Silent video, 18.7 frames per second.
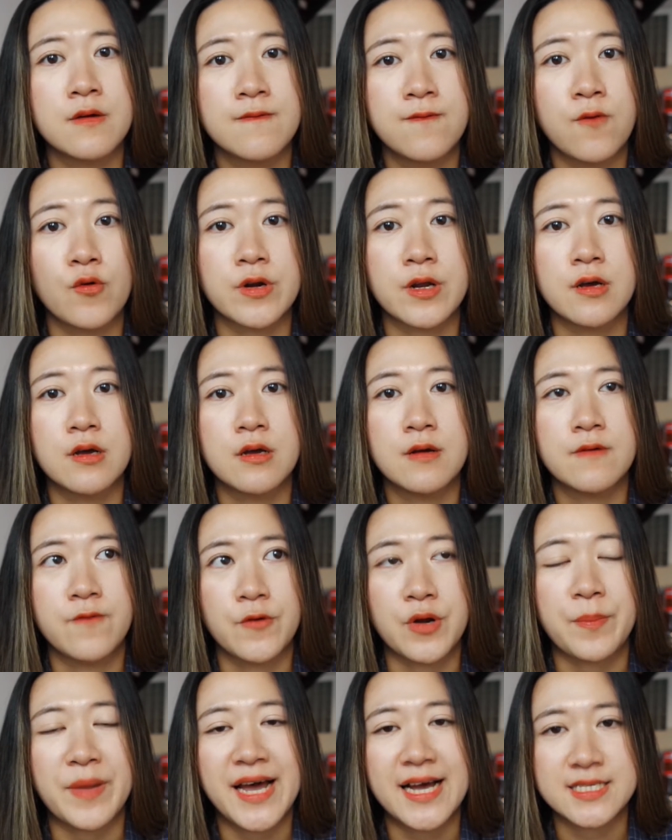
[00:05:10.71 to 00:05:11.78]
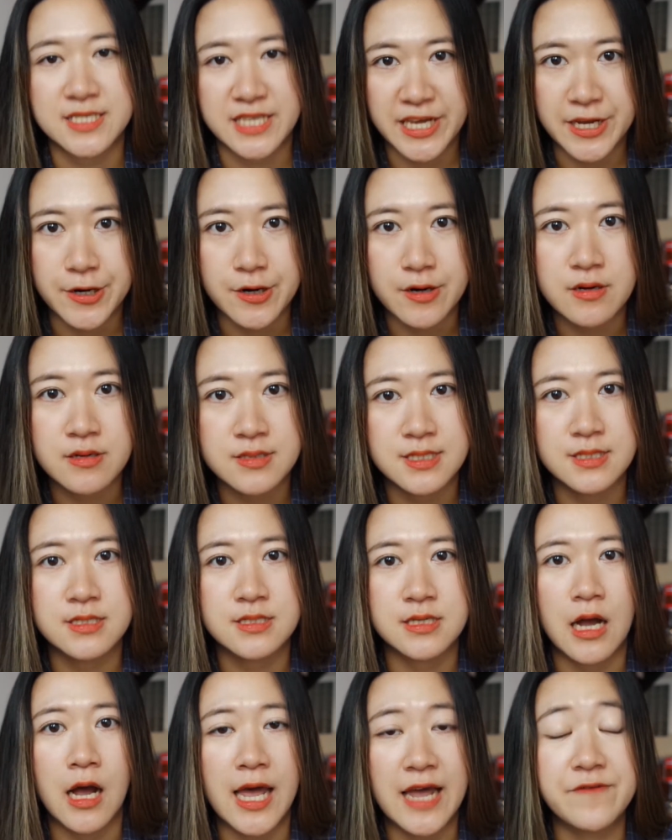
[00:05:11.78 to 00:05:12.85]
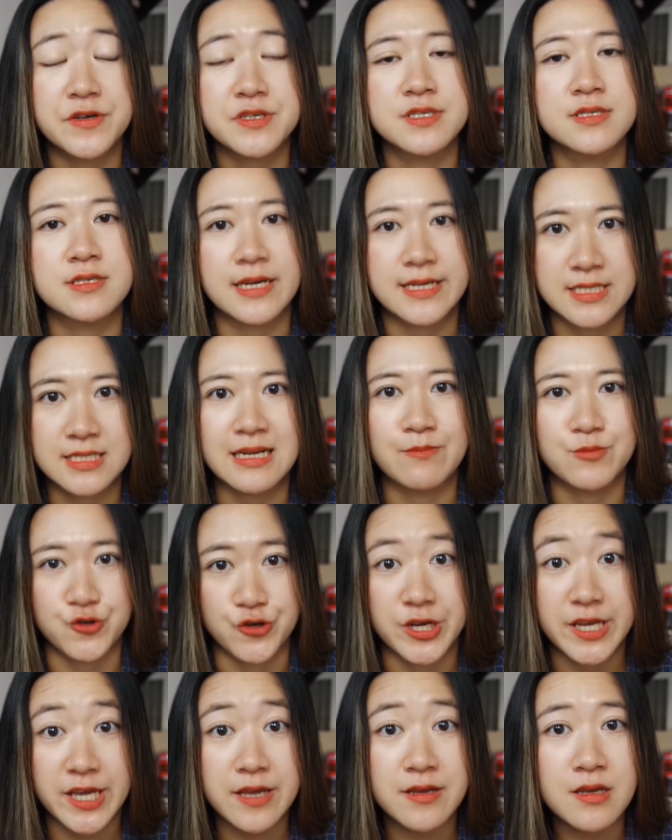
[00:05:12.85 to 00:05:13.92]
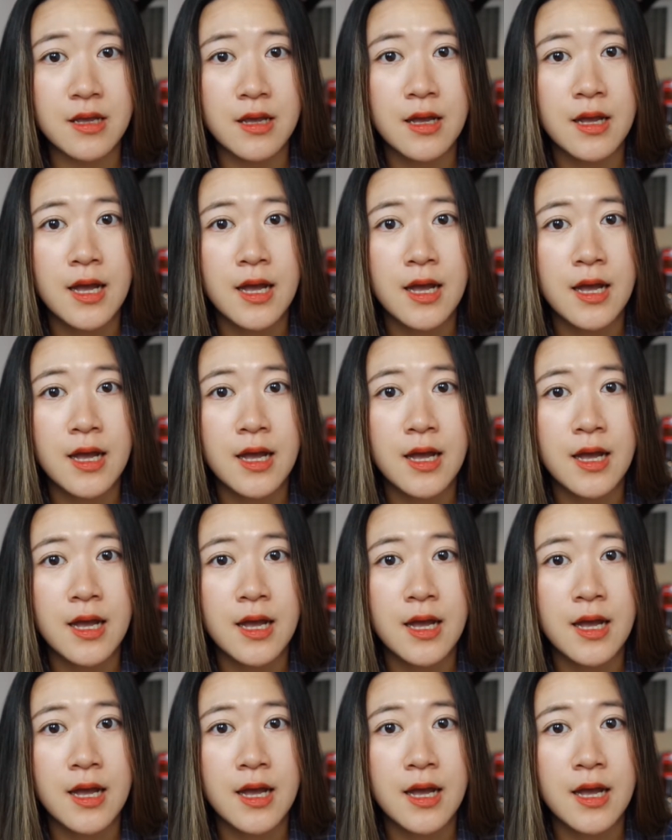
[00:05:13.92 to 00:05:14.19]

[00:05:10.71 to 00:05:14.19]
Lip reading: for the past year, ever since I stopped drinking.